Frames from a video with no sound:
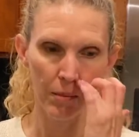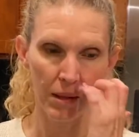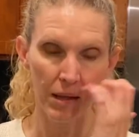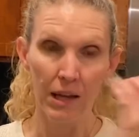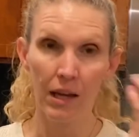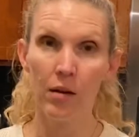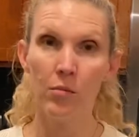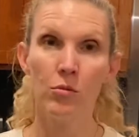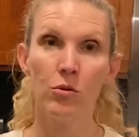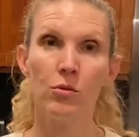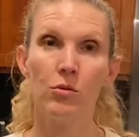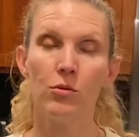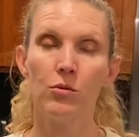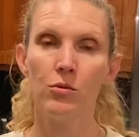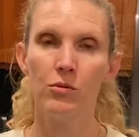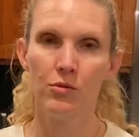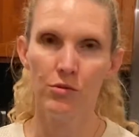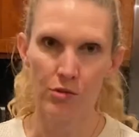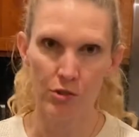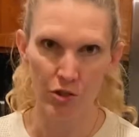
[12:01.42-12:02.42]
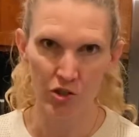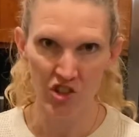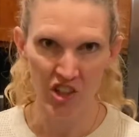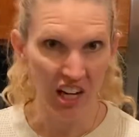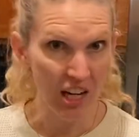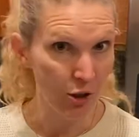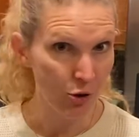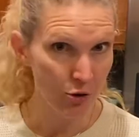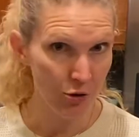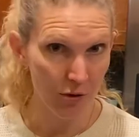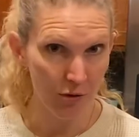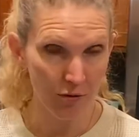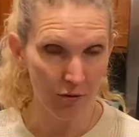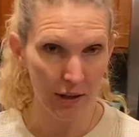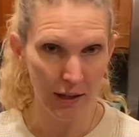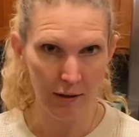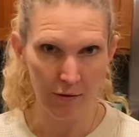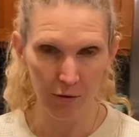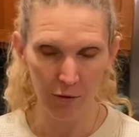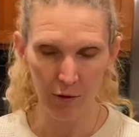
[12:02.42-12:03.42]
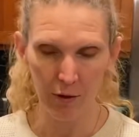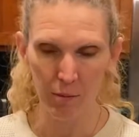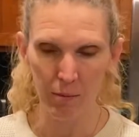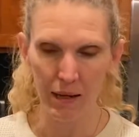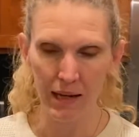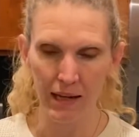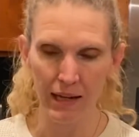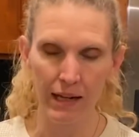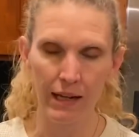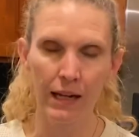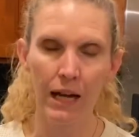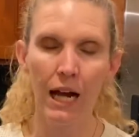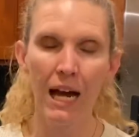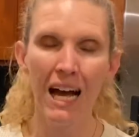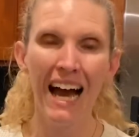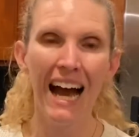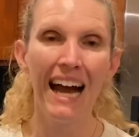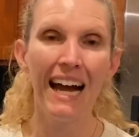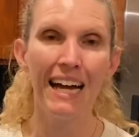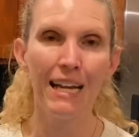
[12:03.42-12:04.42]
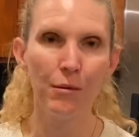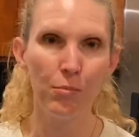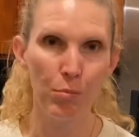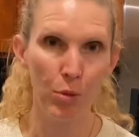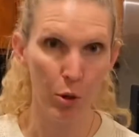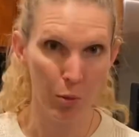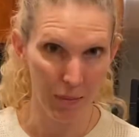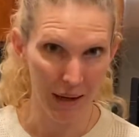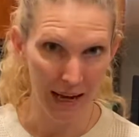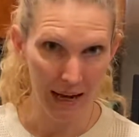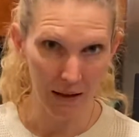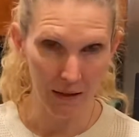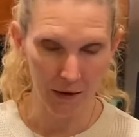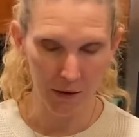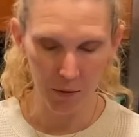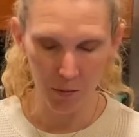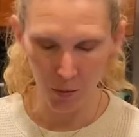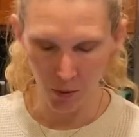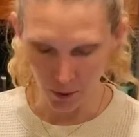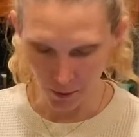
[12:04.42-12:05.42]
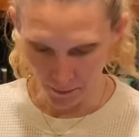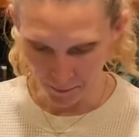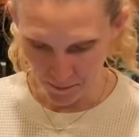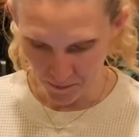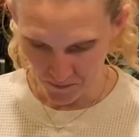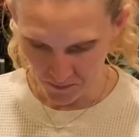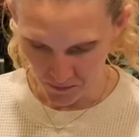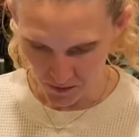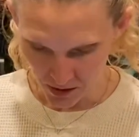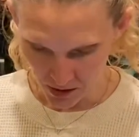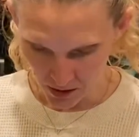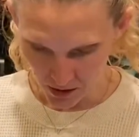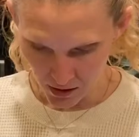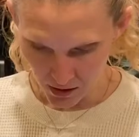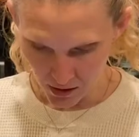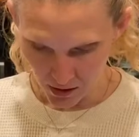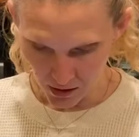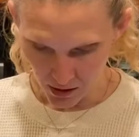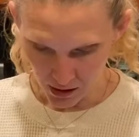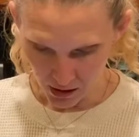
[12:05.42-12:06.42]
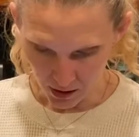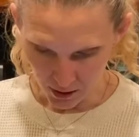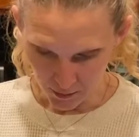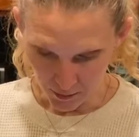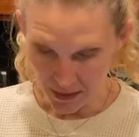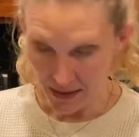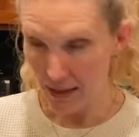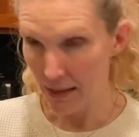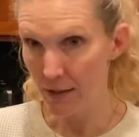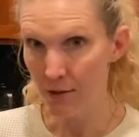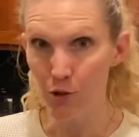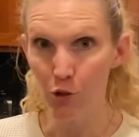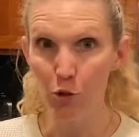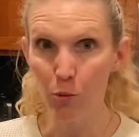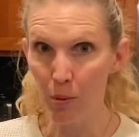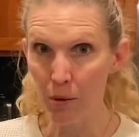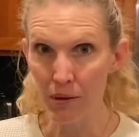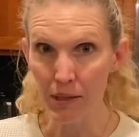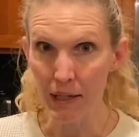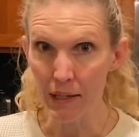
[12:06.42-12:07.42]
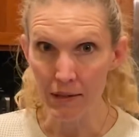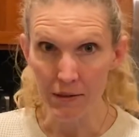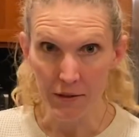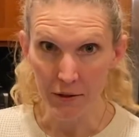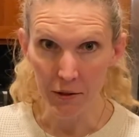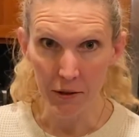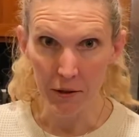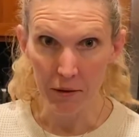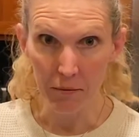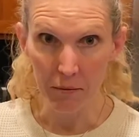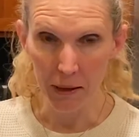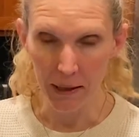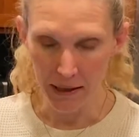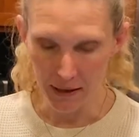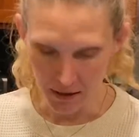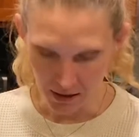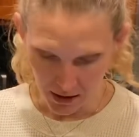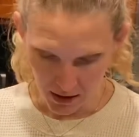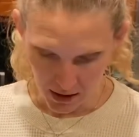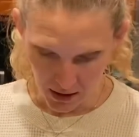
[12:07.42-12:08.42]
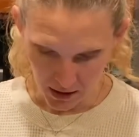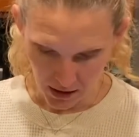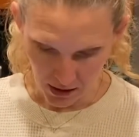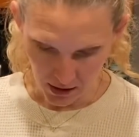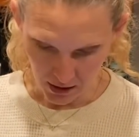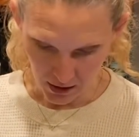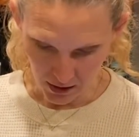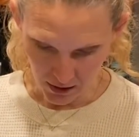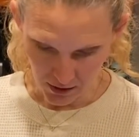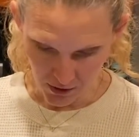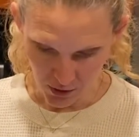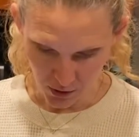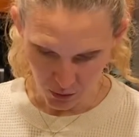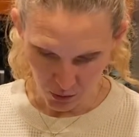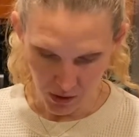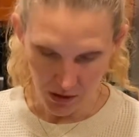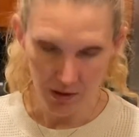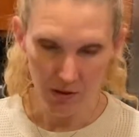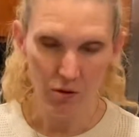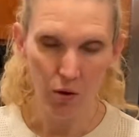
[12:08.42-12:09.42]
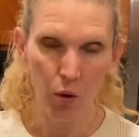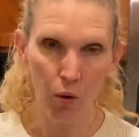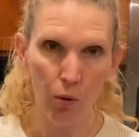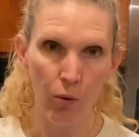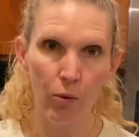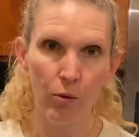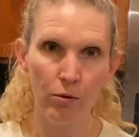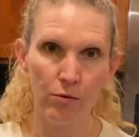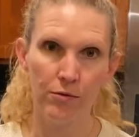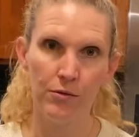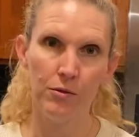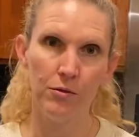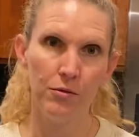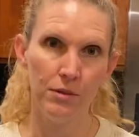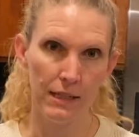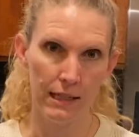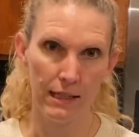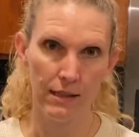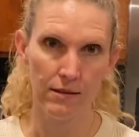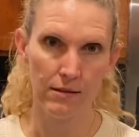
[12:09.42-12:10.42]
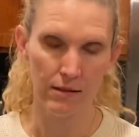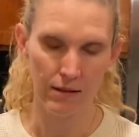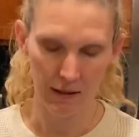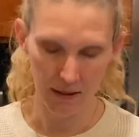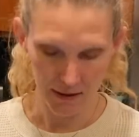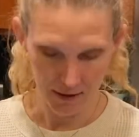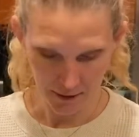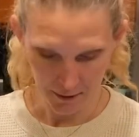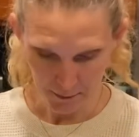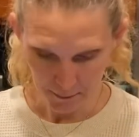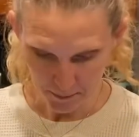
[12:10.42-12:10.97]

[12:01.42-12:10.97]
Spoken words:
chemicals to change the flavor and make it hyper palatable, make it super taste good, right? So what does whole food taste like?